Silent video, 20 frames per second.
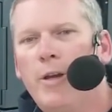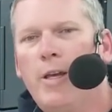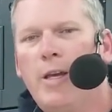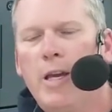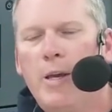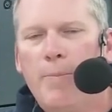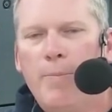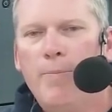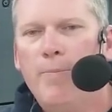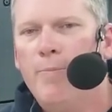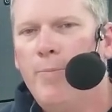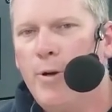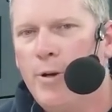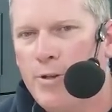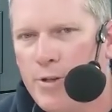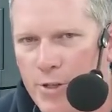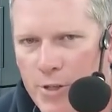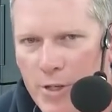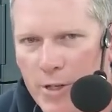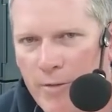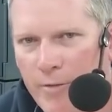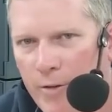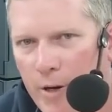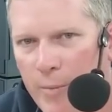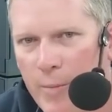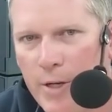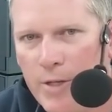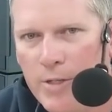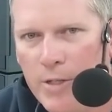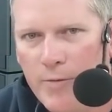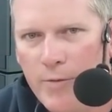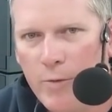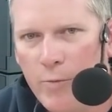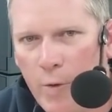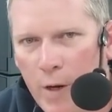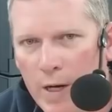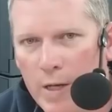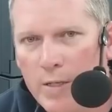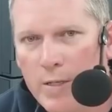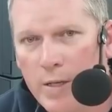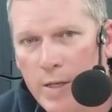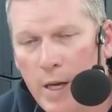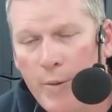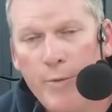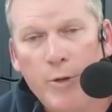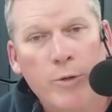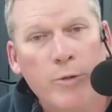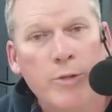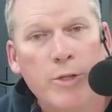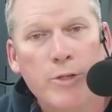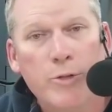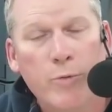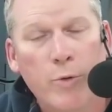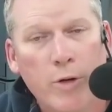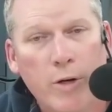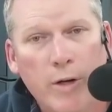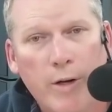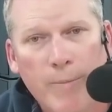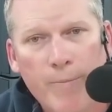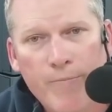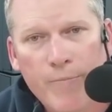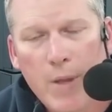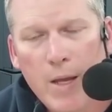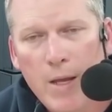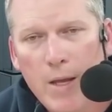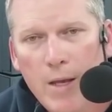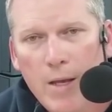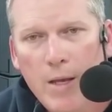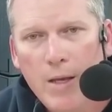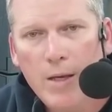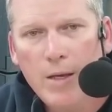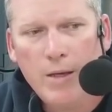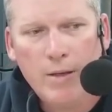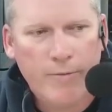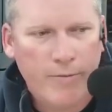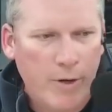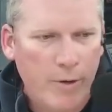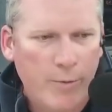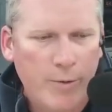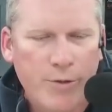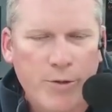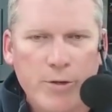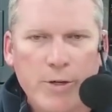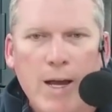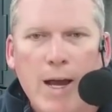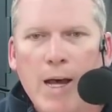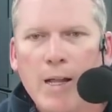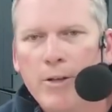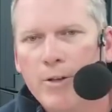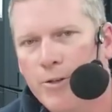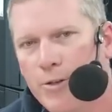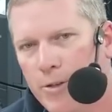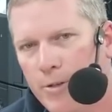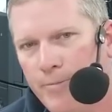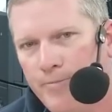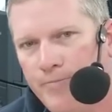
Keep purchasing from us if you want us to keep doing this work. Vote with your dollars.